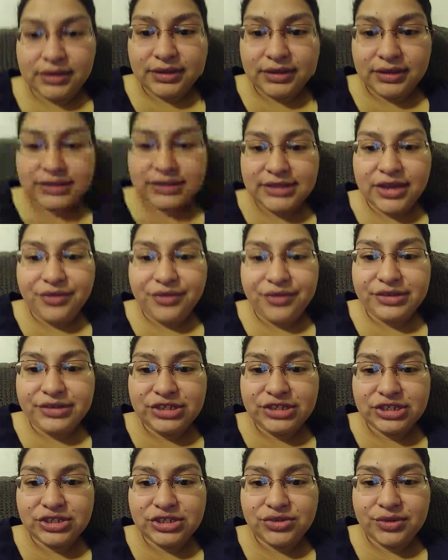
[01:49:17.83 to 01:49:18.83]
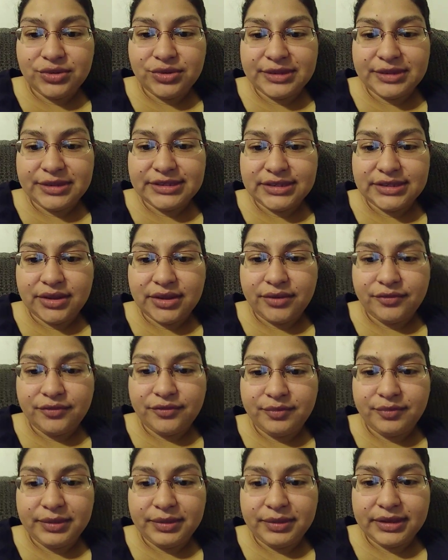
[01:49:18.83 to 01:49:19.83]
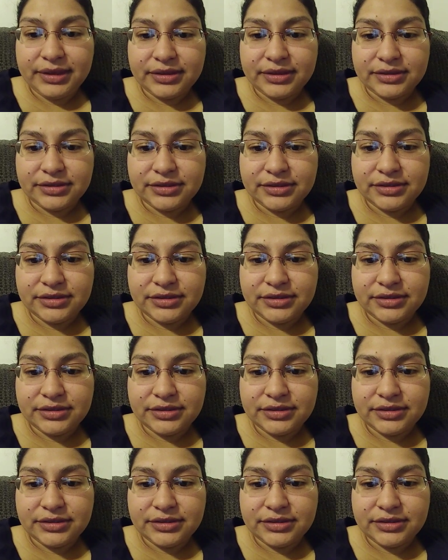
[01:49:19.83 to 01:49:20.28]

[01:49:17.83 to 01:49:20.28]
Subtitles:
See, I always just do it myself because...